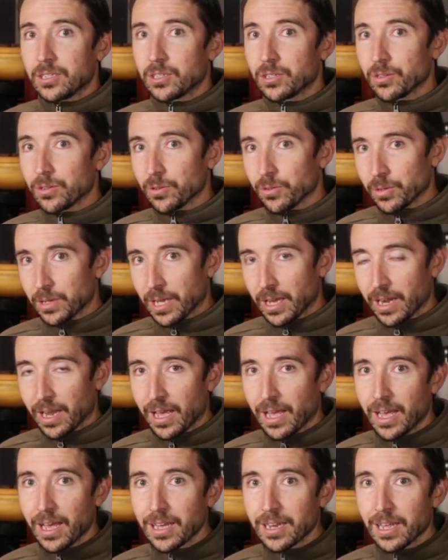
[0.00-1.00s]
to kind
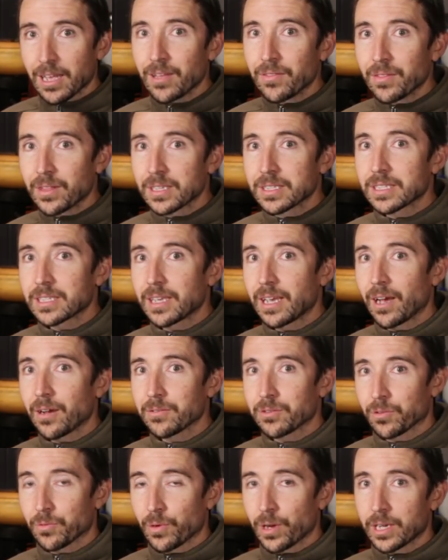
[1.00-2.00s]
of head in this
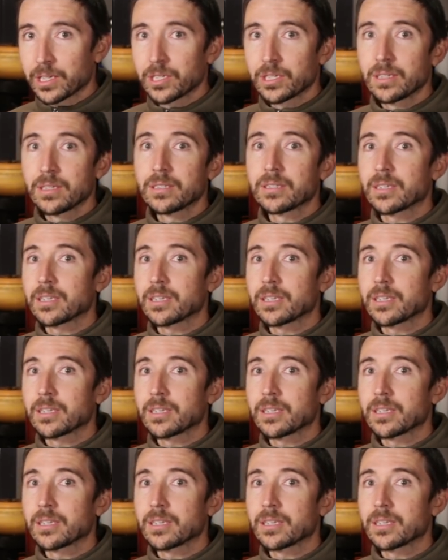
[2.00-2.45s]
scout direction